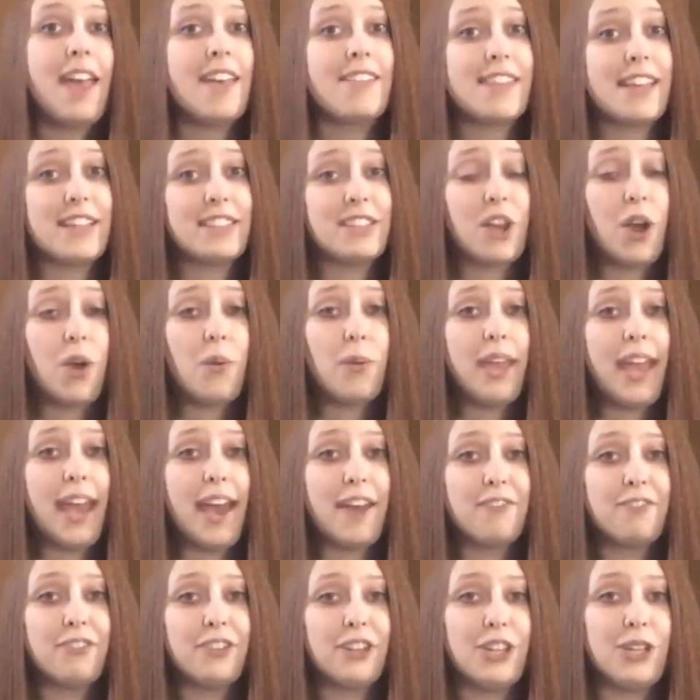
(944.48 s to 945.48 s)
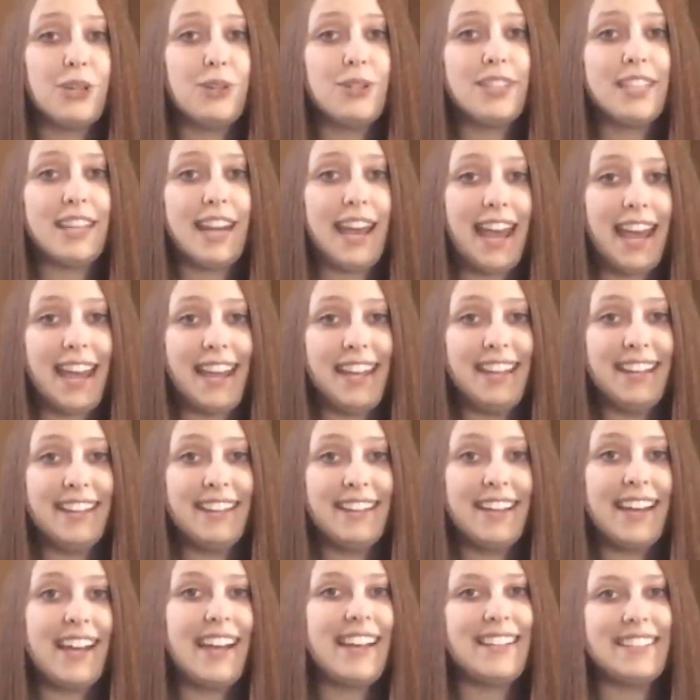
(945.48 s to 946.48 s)
That's all we have for you today.
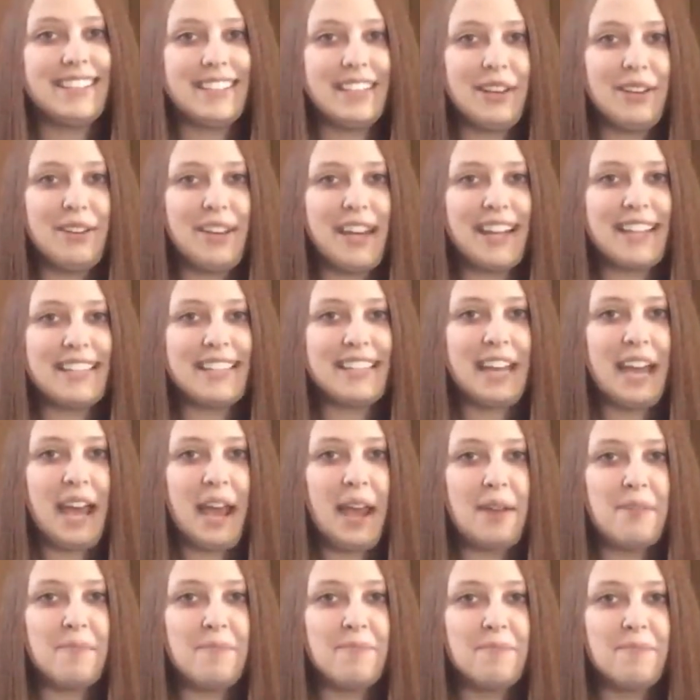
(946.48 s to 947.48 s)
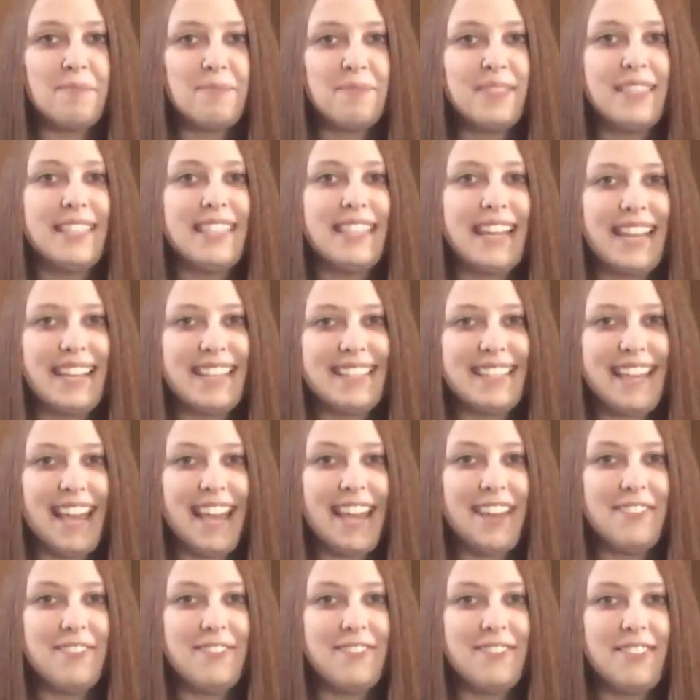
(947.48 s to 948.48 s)
Until next time, stay
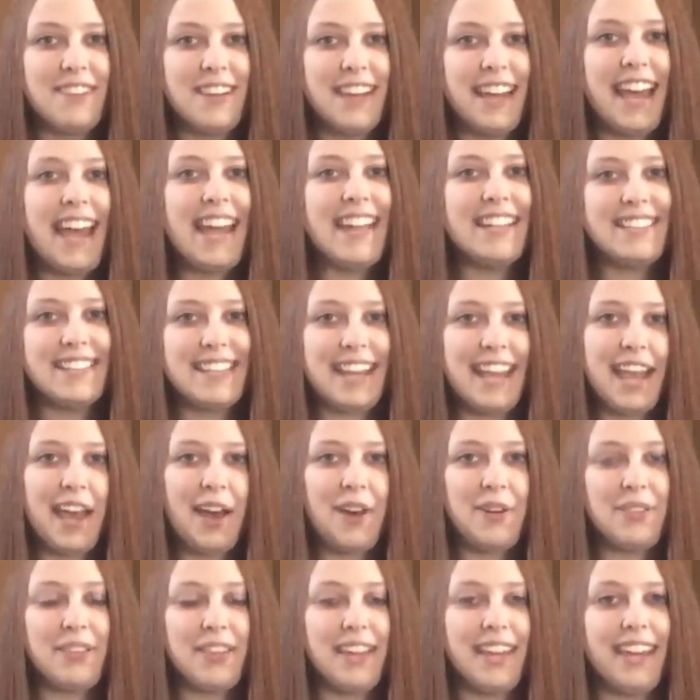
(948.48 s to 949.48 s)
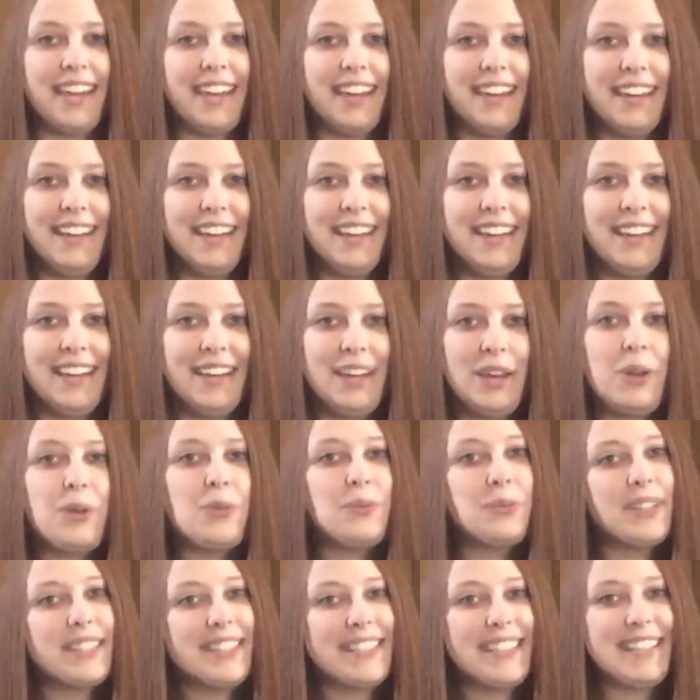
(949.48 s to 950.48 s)
safe and stay healthy.
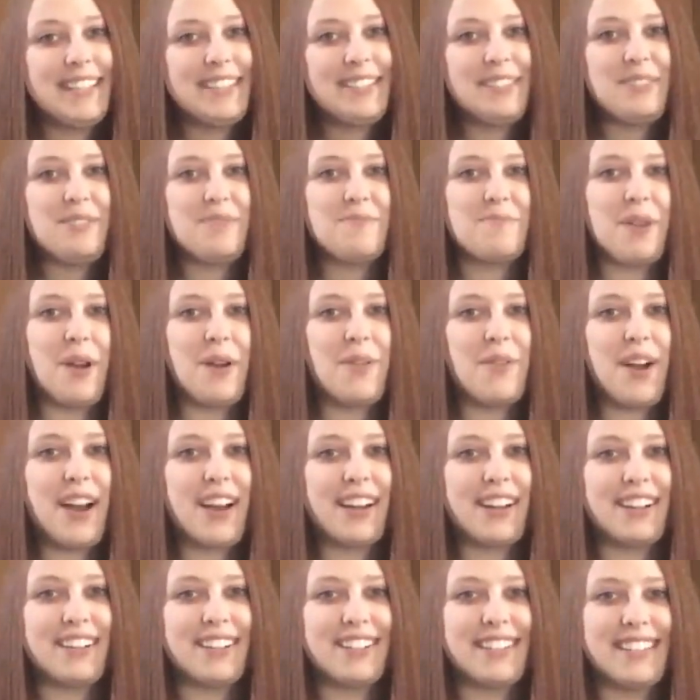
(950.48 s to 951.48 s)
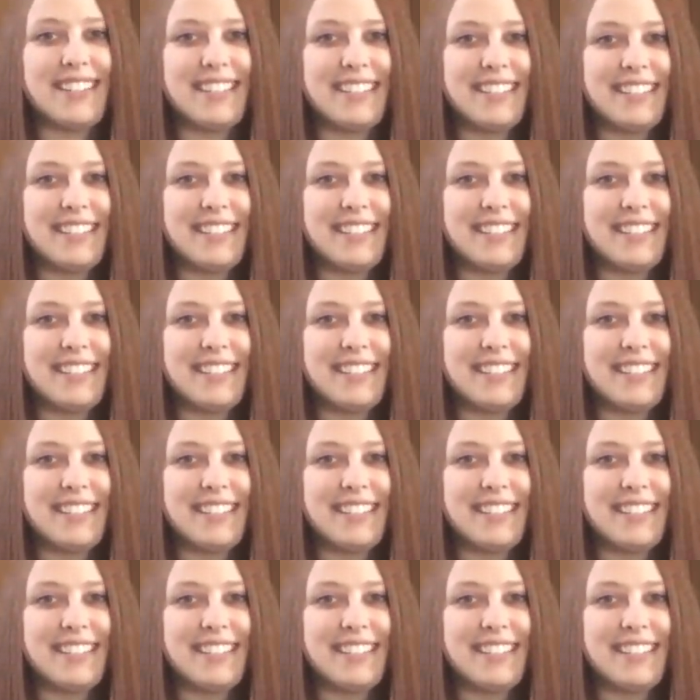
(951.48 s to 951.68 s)
We'll see you soon, Mall Walkers.